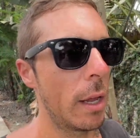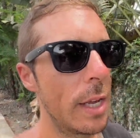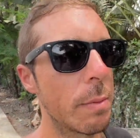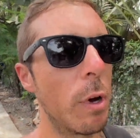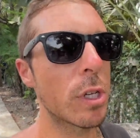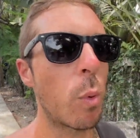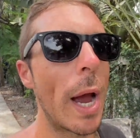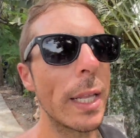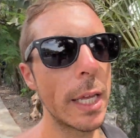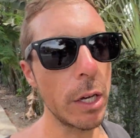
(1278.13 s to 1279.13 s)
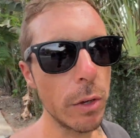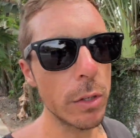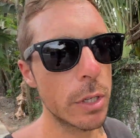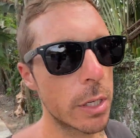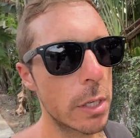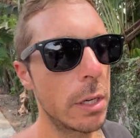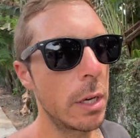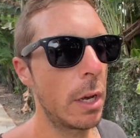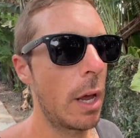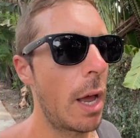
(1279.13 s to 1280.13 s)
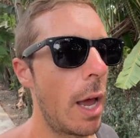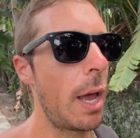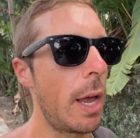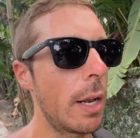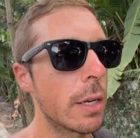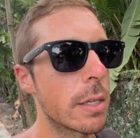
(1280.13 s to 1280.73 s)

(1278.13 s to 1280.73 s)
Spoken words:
is most widely used and